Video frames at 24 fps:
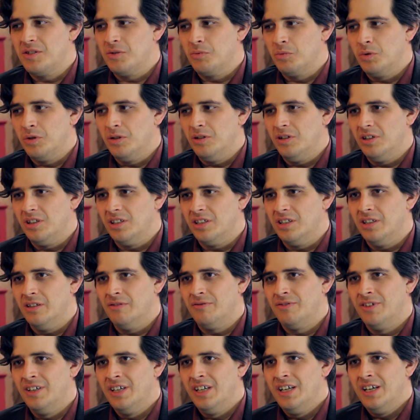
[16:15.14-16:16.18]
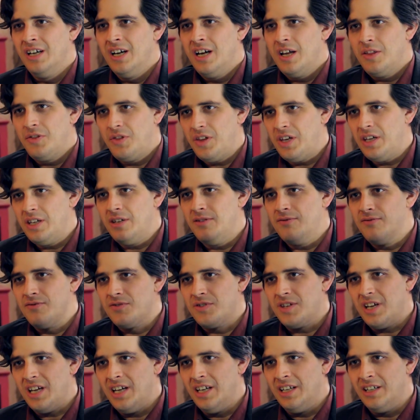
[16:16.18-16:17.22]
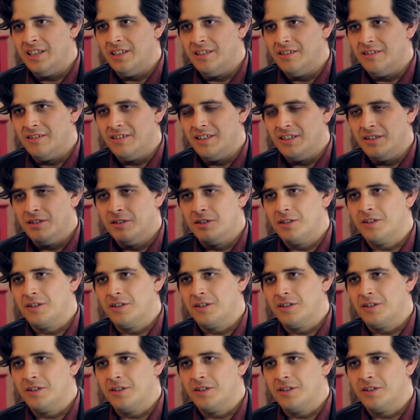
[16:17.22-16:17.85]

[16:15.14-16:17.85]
It's a world of thieves and